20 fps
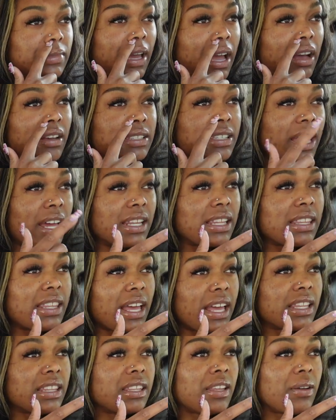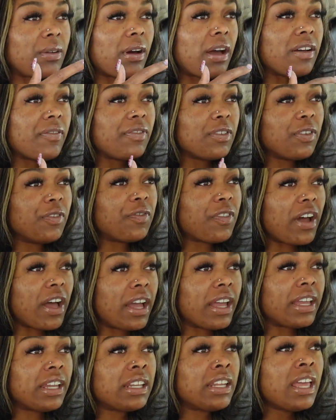outside of that though, I feel
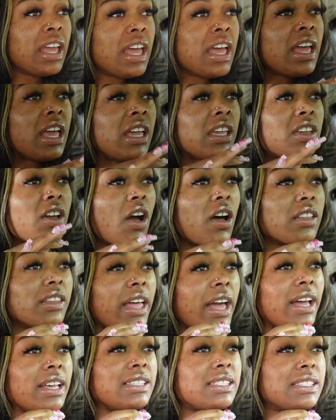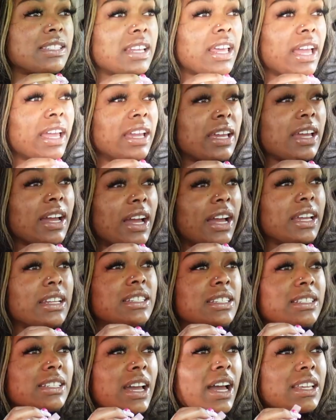fine. Y'all, last night I
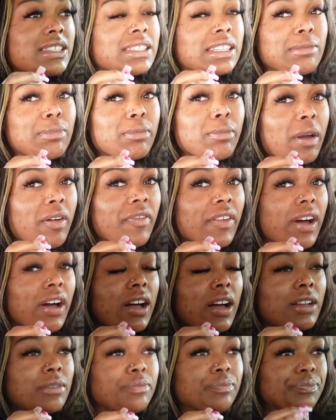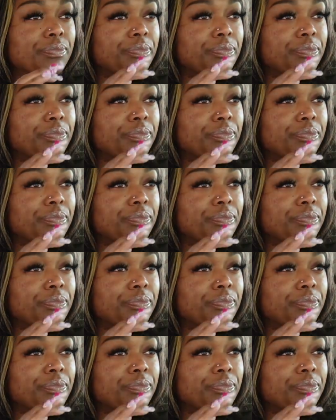did not sleep in my faja